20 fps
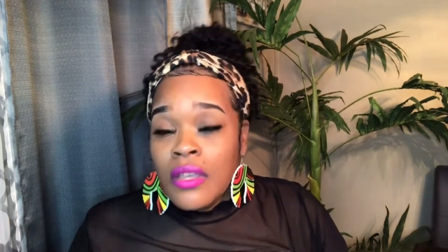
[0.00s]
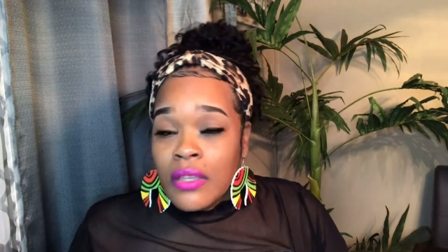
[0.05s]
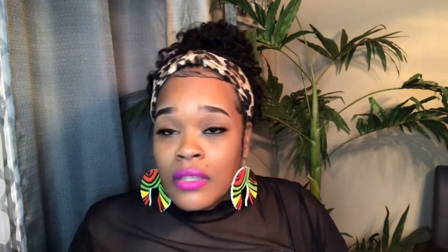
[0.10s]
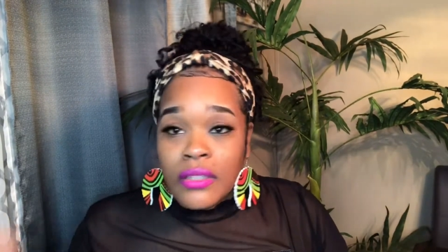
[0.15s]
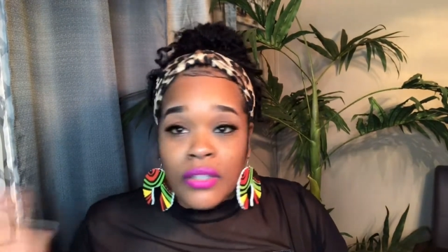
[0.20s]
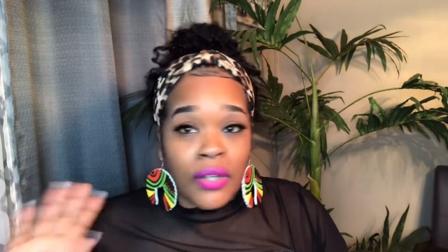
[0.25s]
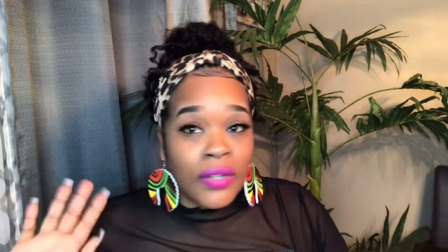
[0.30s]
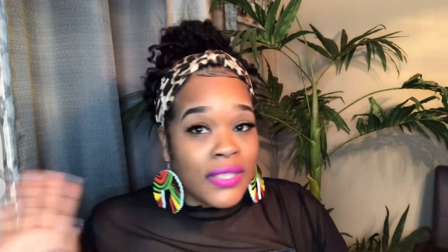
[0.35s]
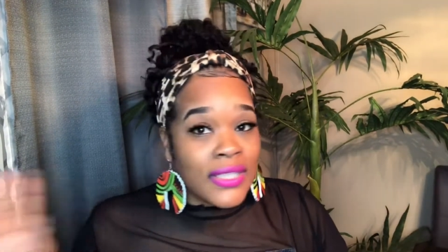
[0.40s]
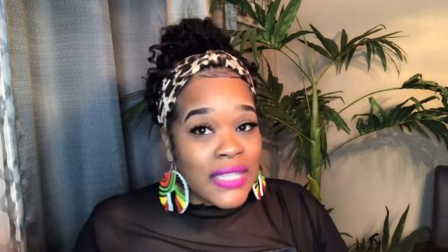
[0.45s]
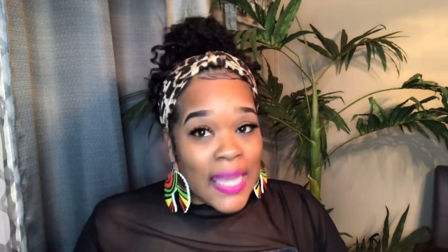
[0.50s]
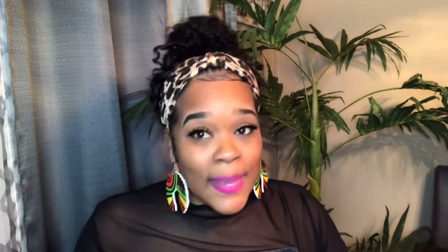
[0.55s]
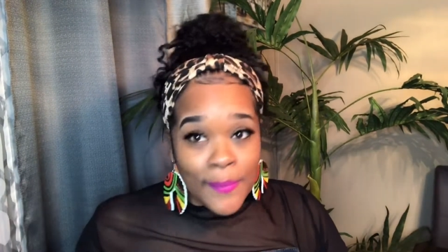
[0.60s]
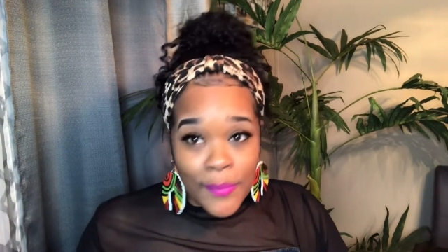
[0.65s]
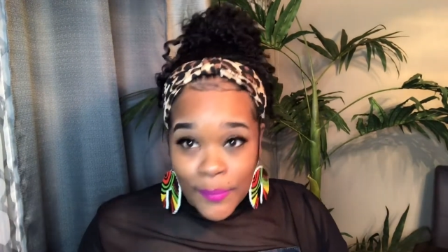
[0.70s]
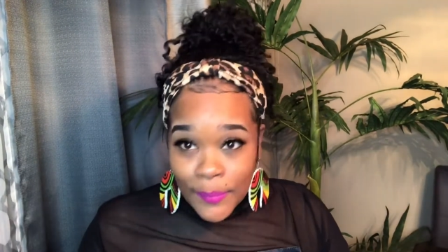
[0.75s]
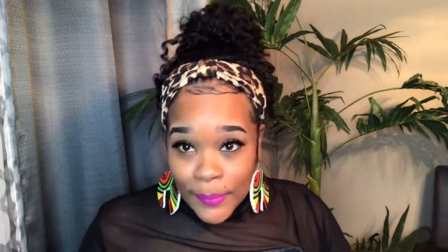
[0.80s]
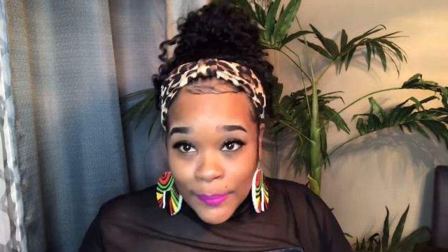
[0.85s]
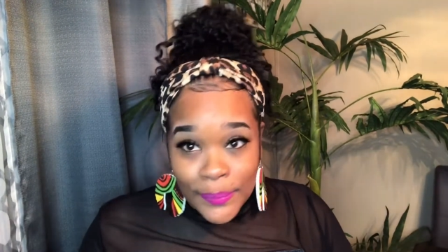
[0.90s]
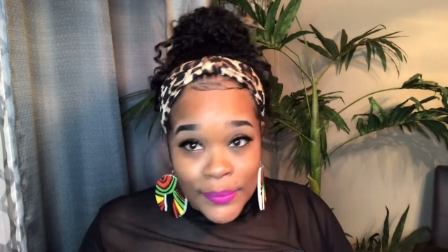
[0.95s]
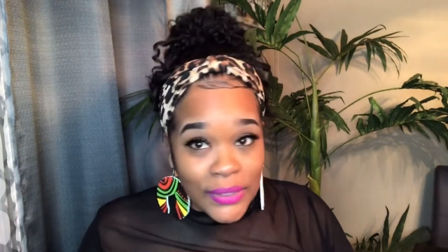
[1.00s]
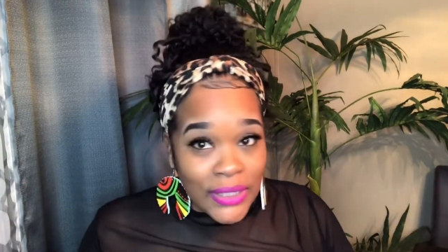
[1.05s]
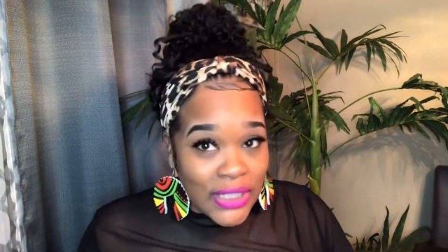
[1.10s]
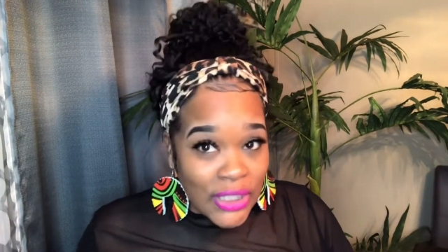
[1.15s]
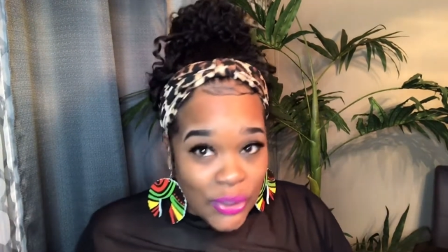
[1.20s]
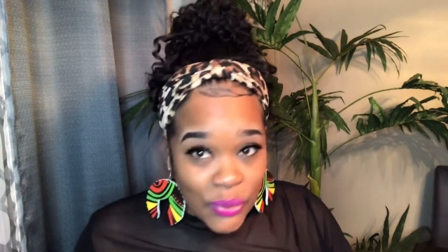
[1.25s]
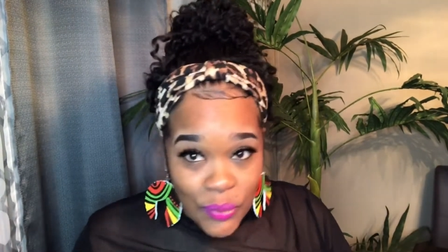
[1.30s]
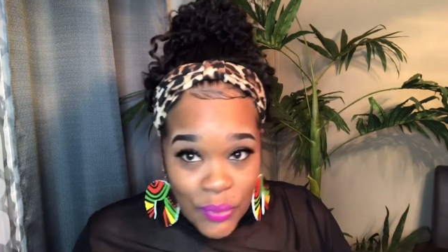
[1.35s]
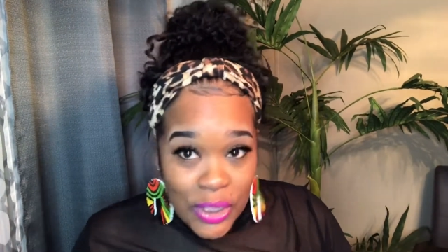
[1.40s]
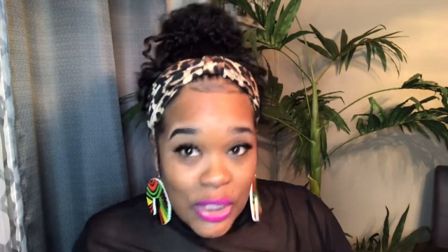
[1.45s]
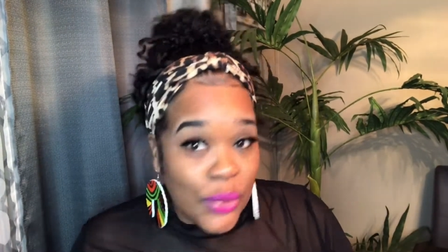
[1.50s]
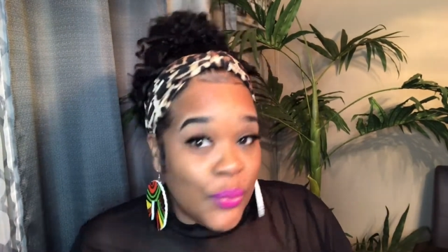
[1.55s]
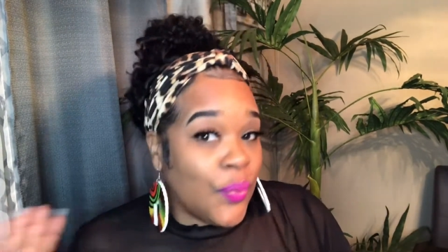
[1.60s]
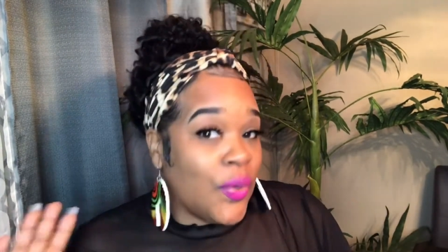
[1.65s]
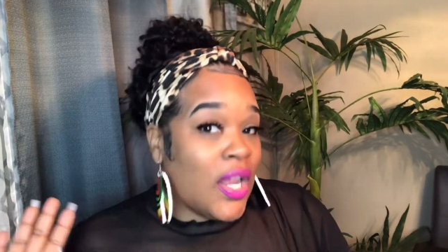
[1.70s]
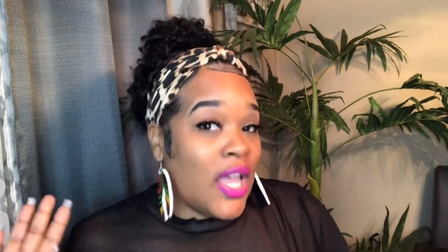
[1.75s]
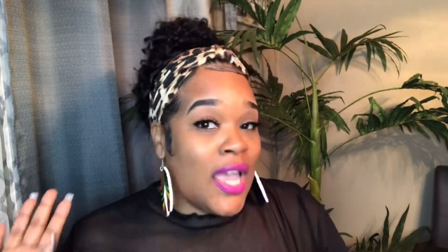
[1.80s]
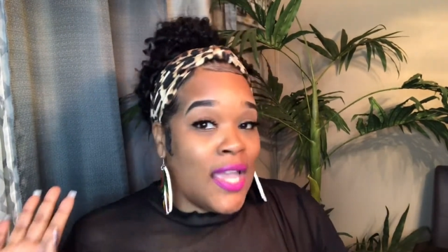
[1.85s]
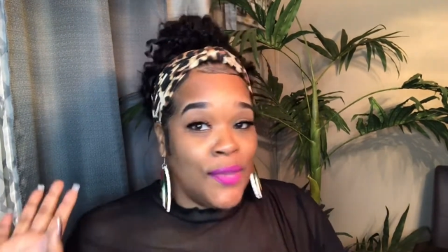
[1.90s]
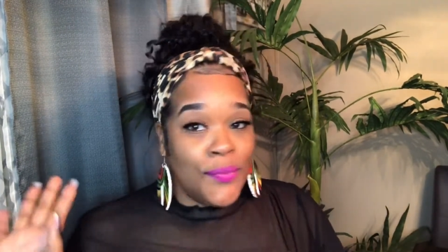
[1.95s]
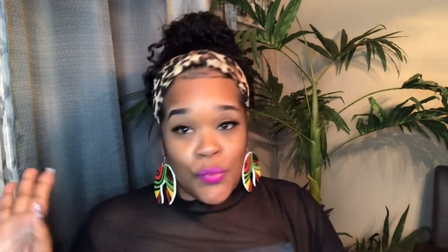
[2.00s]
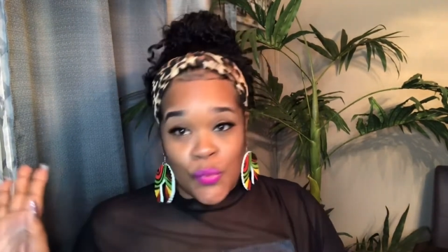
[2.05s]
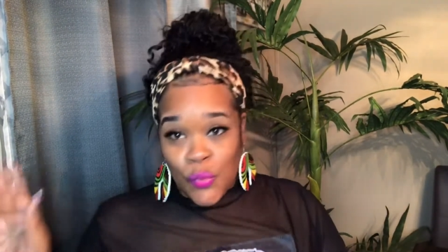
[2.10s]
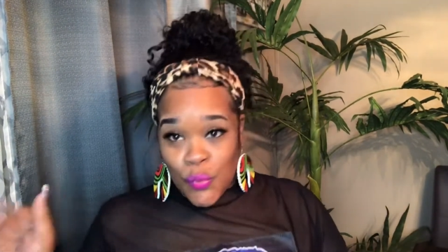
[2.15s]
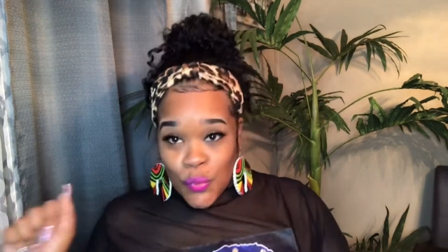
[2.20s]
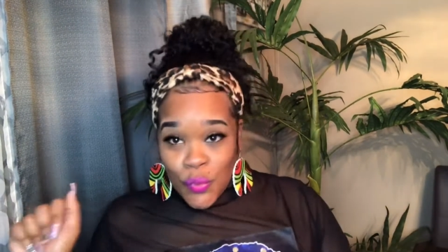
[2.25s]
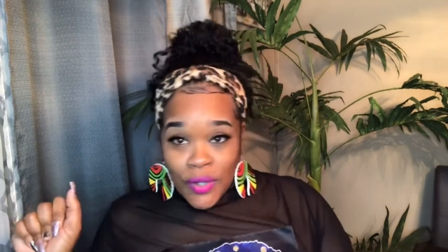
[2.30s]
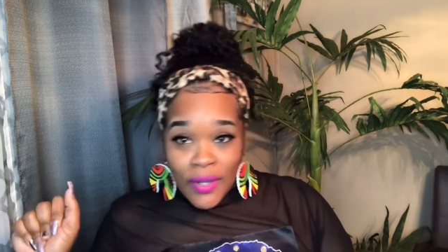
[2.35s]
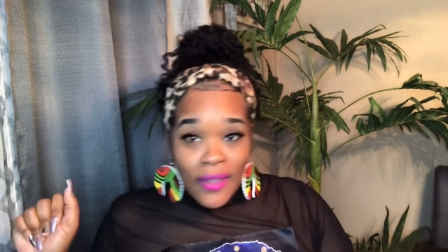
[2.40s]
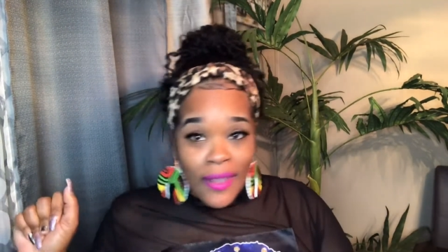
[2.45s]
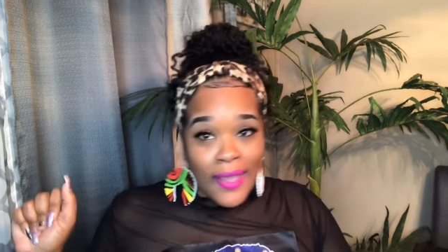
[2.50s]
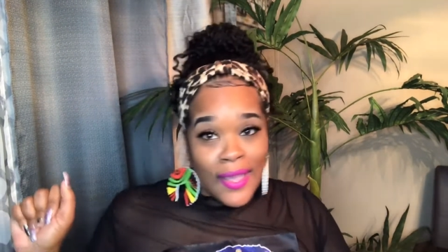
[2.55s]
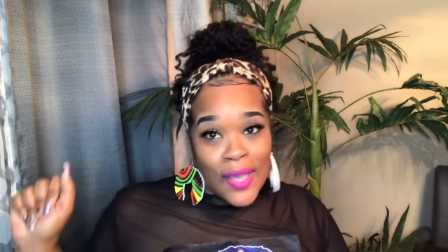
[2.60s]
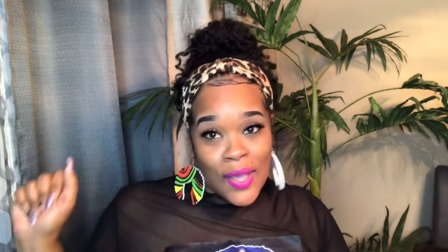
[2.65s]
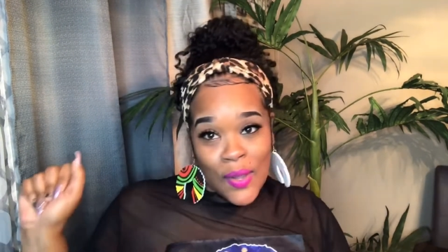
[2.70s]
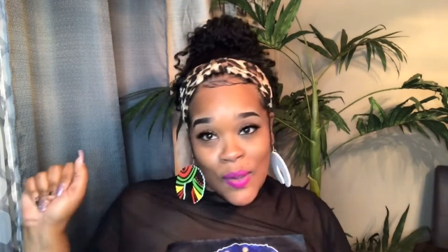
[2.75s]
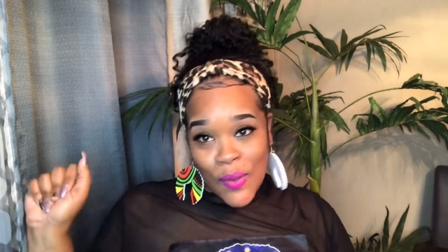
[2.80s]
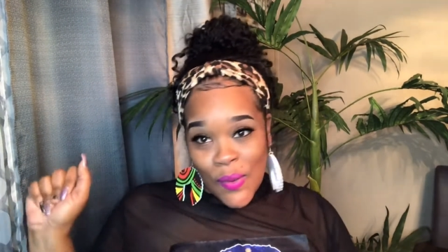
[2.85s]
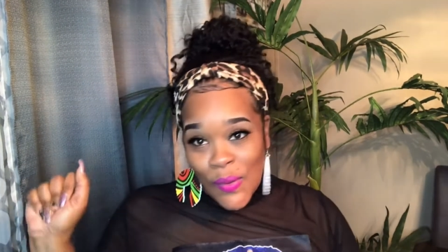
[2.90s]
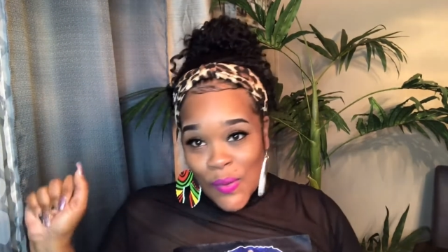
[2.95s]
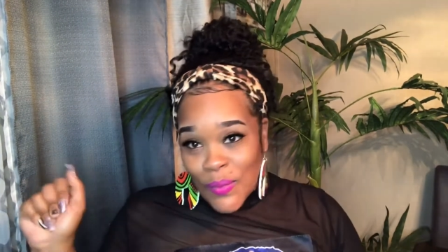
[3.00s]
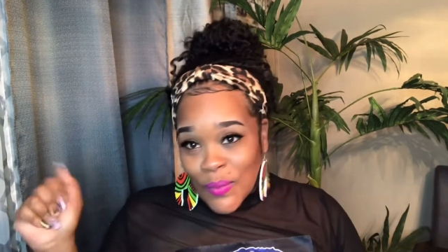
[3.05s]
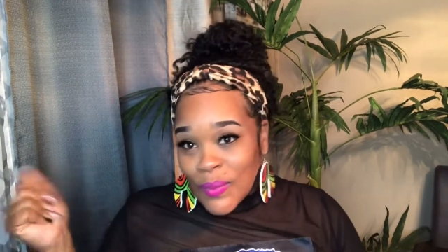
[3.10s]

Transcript: The only time I'm gonna put this on is when I am going out.